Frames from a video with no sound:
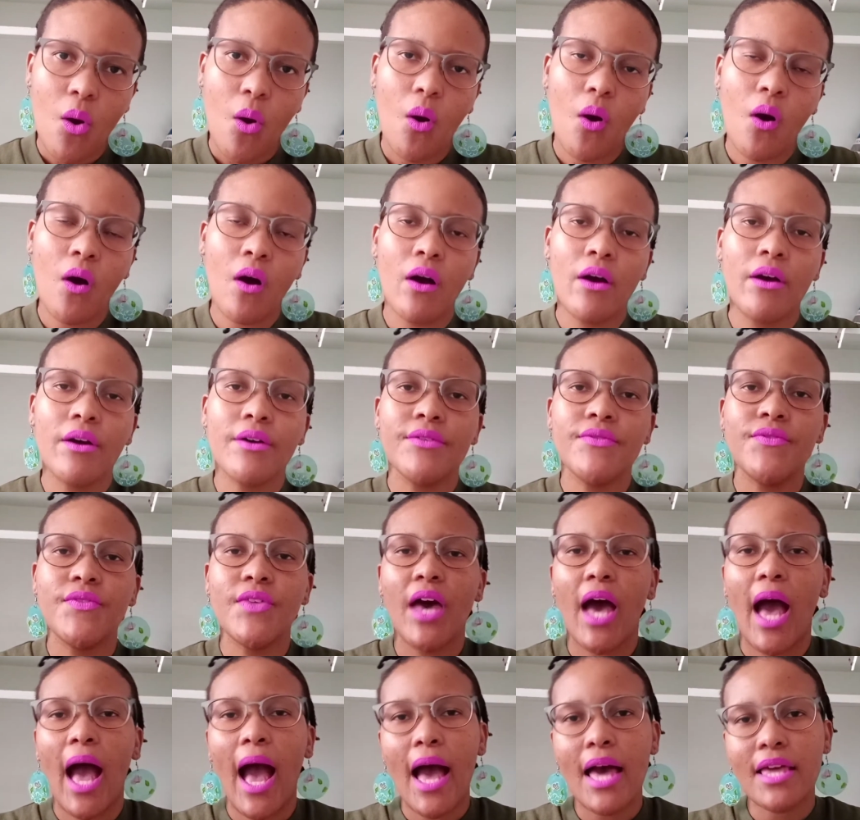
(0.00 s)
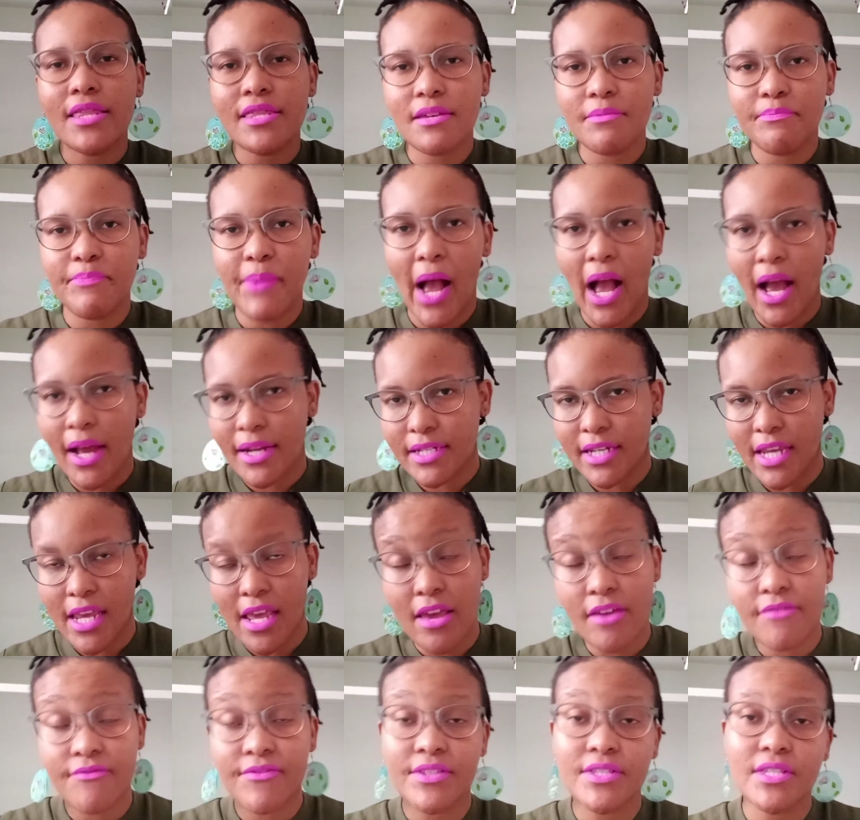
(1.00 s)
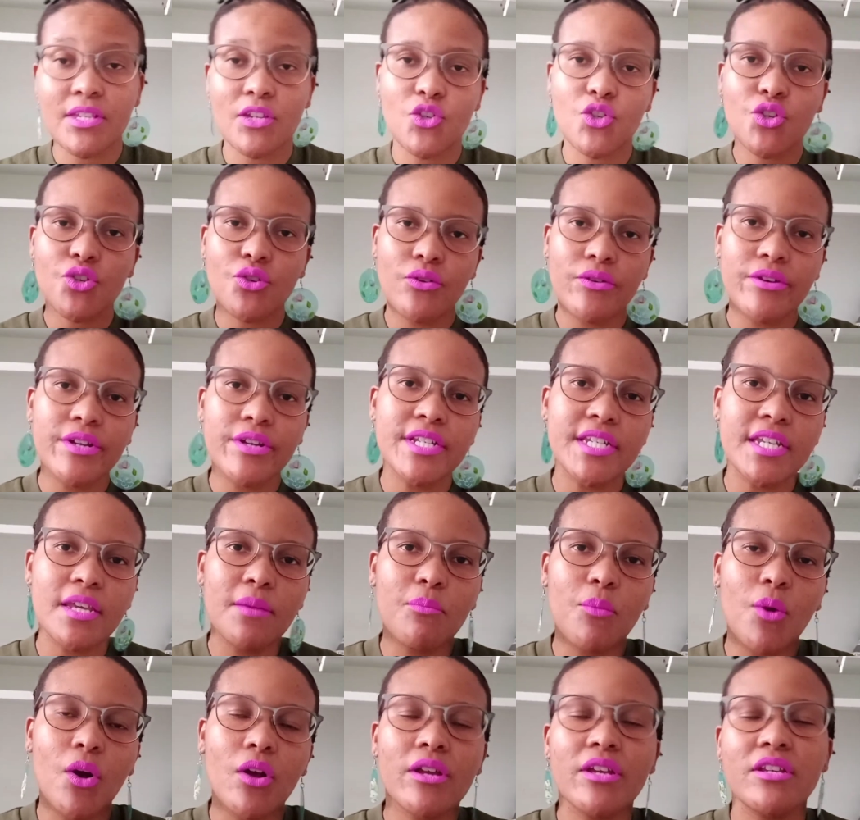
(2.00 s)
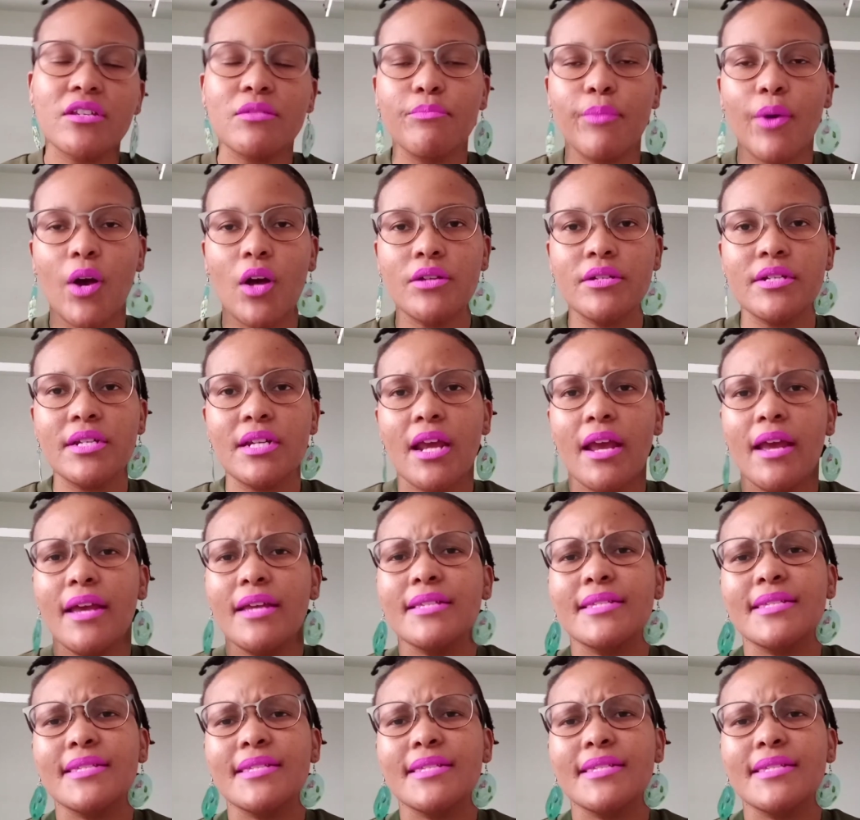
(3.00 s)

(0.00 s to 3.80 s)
or the other party, if it's a surety mortgage bond,